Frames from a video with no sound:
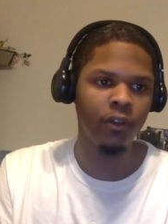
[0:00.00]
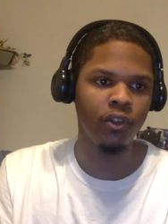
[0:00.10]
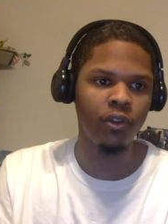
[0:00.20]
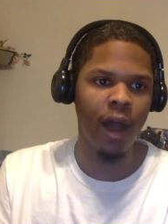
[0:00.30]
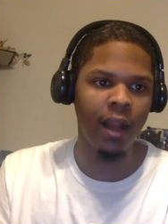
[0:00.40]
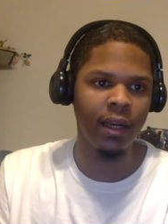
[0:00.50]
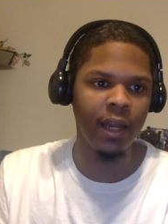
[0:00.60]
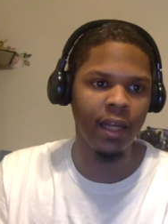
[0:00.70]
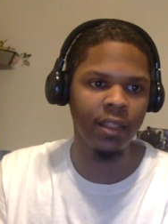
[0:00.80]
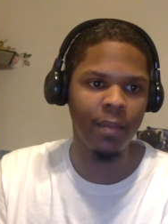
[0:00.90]
Jrue
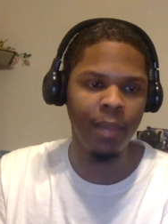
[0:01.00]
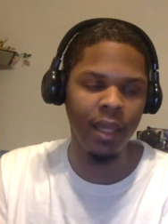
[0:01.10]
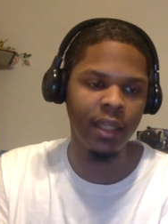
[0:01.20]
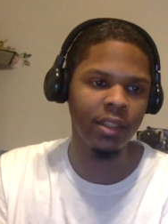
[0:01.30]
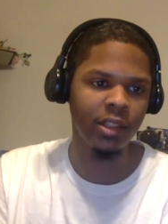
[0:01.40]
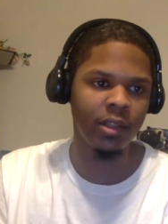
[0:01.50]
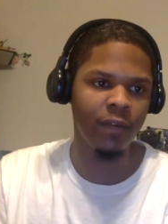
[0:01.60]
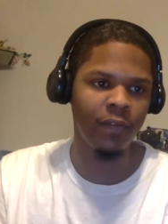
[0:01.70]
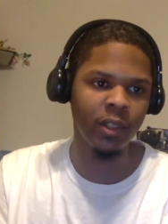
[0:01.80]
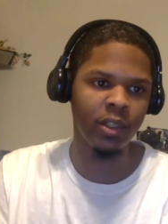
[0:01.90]
Holiday is a menace
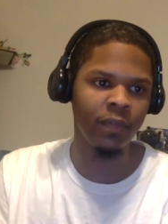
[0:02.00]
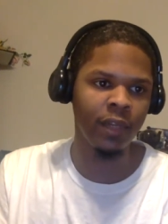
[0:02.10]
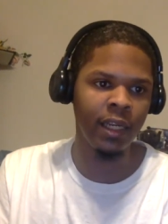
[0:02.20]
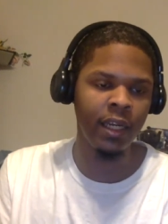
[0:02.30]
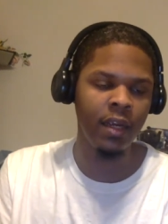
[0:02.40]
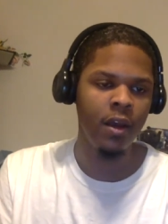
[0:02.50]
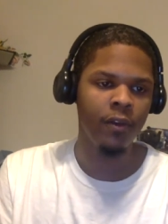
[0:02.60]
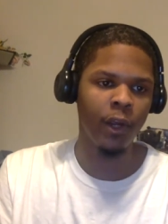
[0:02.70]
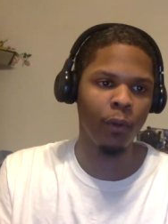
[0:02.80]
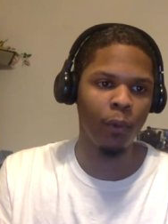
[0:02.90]
defensively.
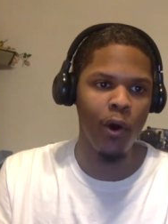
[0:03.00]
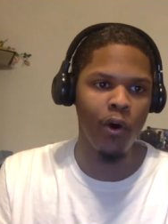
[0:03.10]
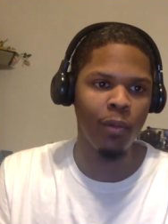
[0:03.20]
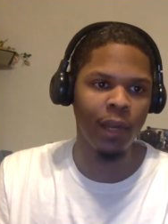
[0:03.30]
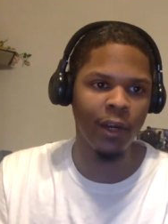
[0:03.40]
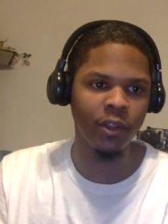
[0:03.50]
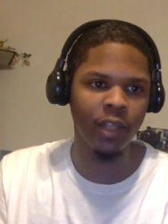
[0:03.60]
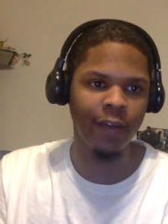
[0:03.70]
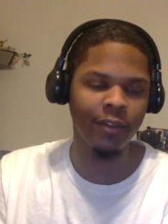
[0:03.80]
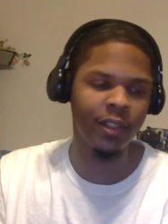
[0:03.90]
Their role players
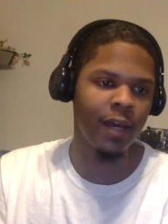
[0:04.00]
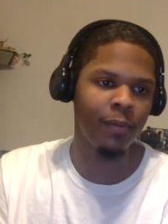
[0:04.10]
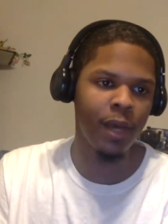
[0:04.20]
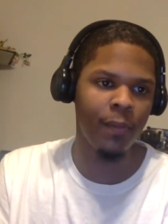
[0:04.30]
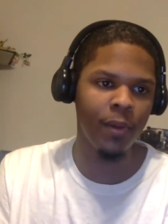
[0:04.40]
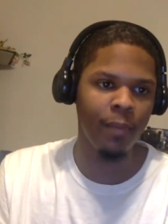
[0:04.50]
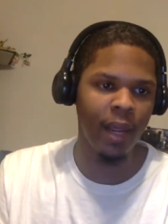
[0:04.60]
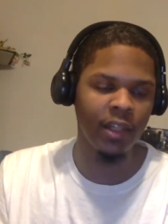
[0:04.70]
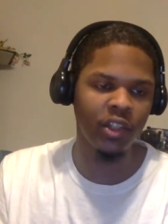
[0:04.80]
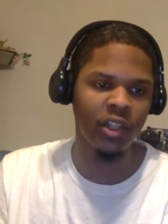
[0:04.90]
have stepped up and
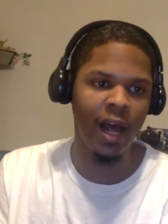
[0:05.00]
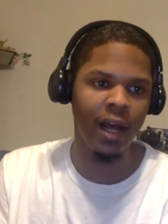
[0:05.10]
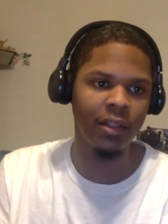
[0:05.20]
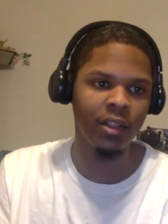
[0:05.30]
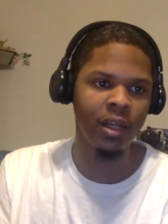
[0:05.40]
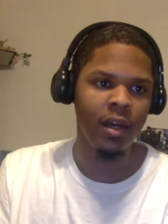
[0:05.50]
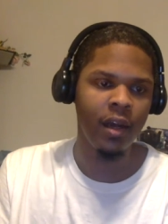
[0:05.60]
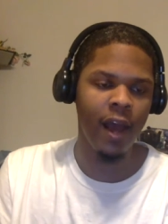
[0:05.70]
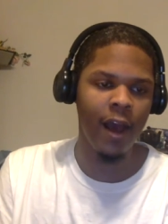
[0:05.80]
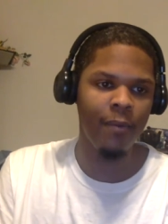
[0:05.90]
made shots
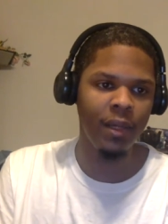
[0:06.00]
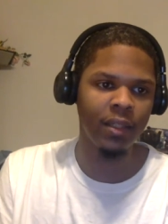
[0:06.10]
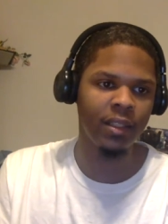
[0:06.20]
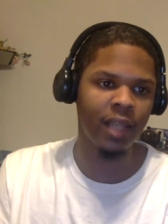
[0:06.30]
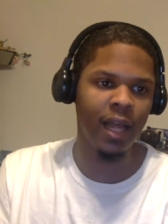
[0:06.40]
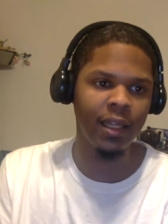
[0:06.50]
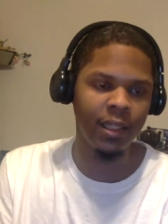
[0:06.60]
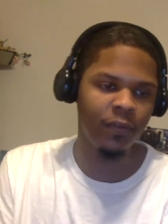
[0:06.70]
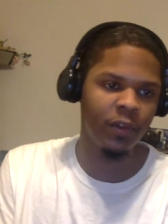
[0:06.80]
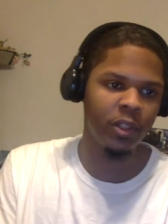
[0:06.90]
and have been solid
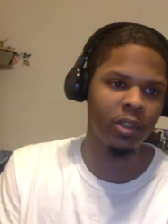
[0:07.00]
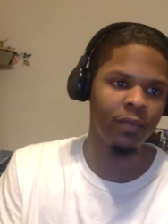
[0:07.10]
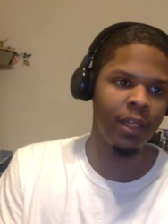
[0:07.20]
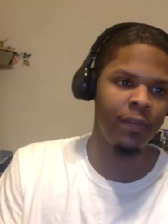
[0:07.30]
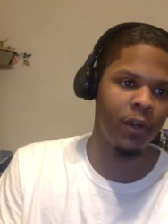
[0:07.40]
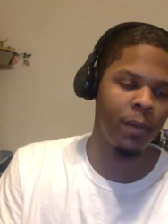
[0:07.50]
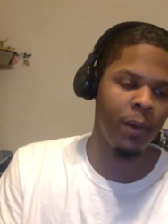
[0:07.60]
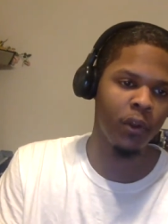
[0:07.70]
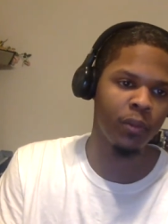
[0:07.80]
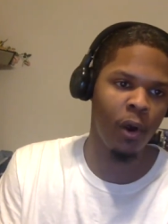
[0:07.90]
defensively for the
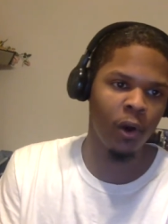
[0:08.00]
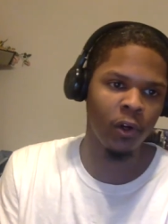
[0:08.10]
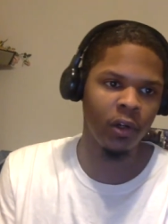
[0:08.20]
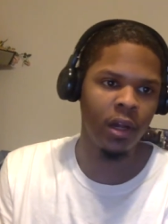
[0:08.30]
most part.